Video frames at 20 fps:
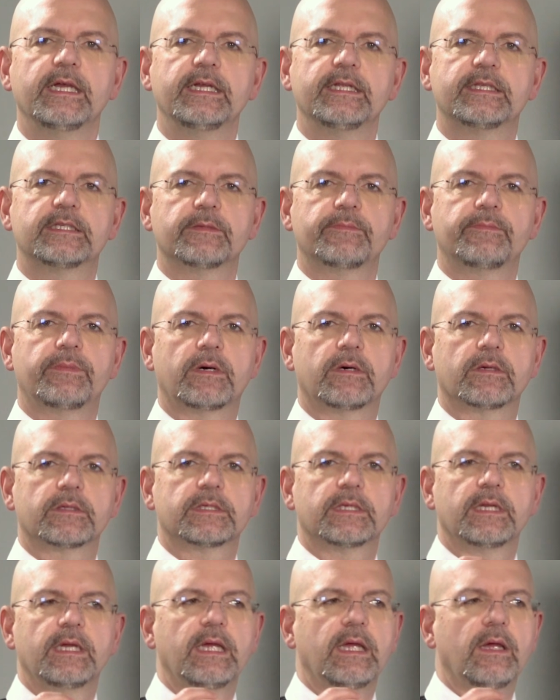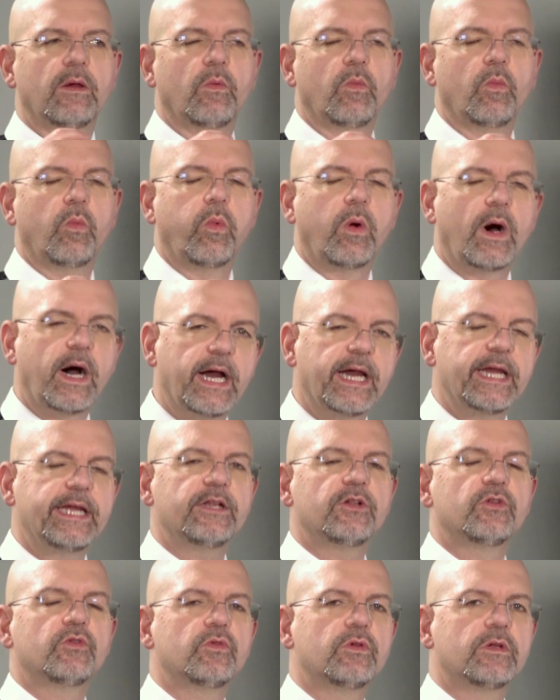It's about why